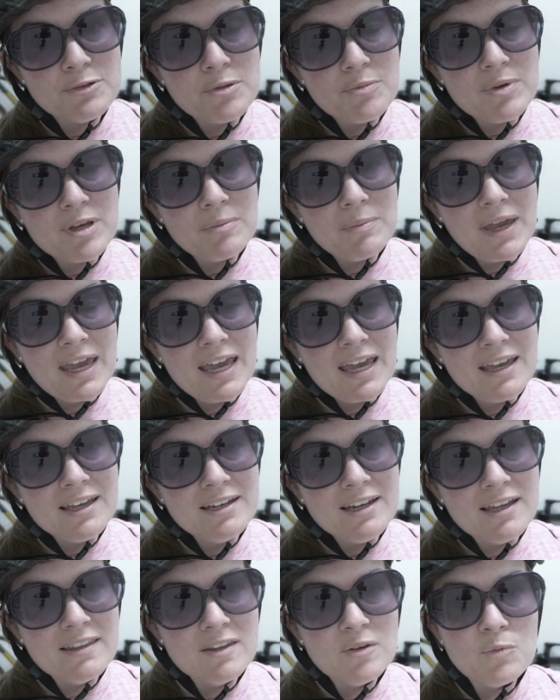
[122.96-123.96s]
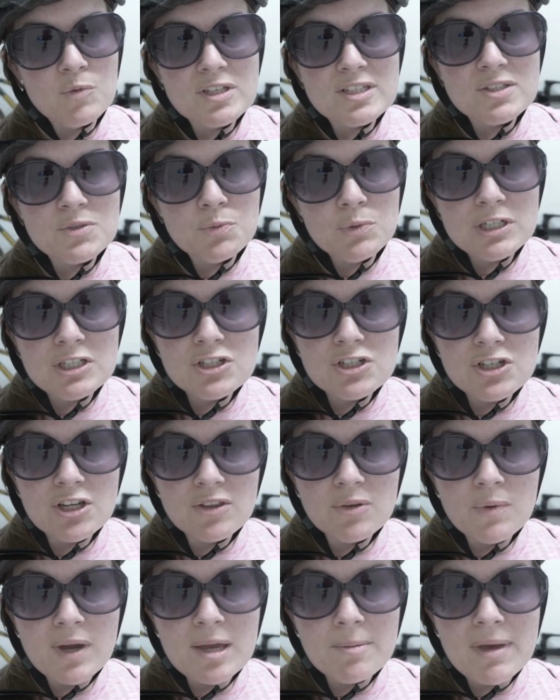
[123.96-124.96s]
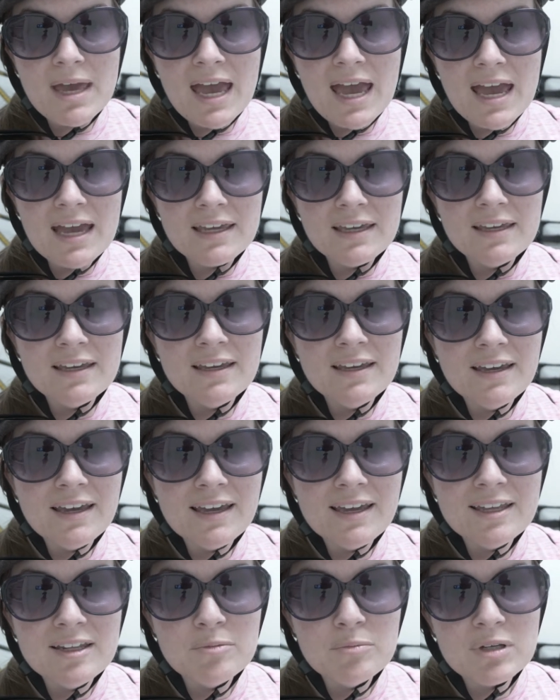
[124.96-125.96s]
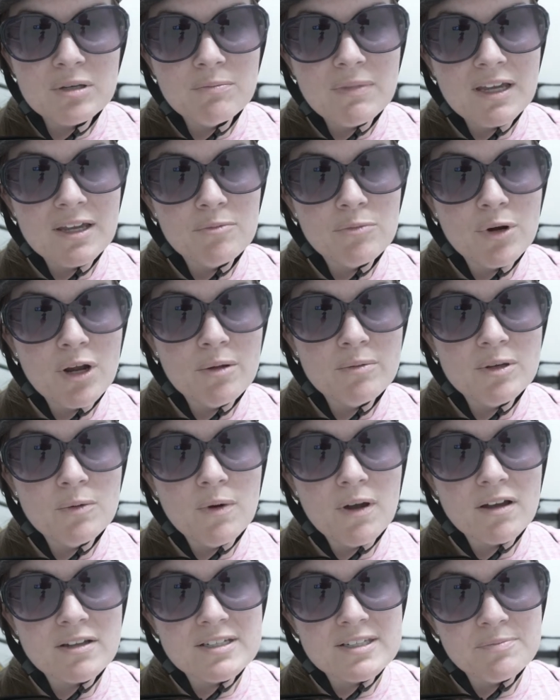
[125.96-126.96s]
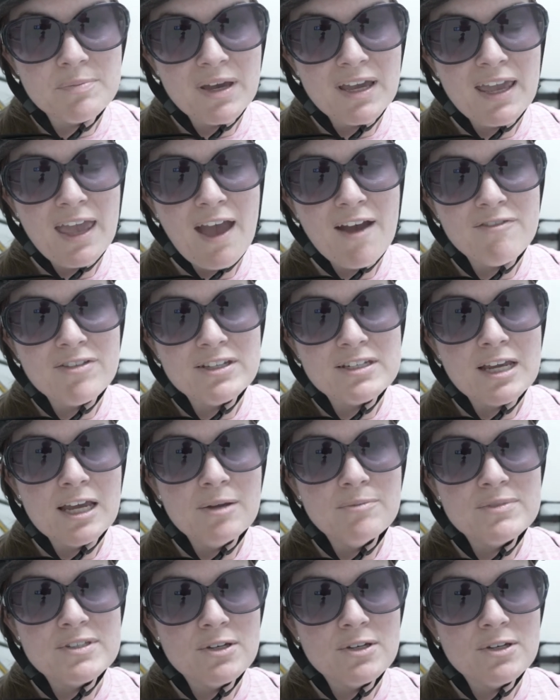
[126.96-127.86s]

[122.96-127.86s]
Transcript: with Big Man and then we switched on the way back and Big Man probably walked his bike half the time.